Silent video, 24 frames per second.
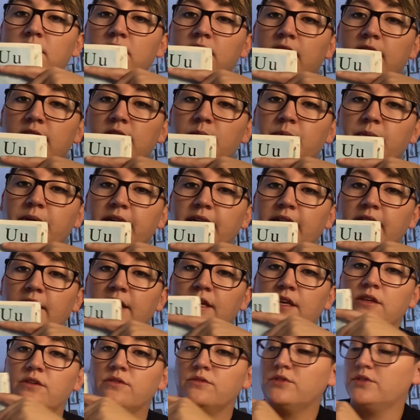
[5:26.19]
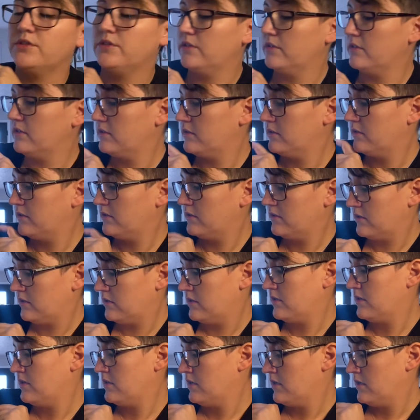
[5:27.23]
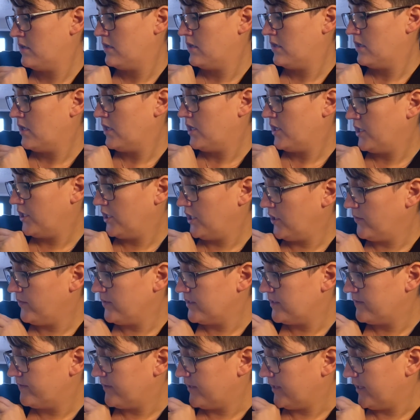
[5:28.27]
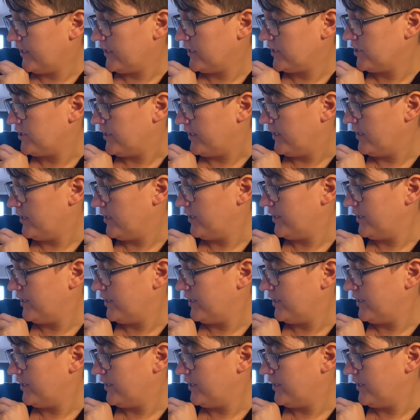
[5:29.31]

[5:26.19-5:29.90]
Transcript: That's pretty huge. U is for urchin.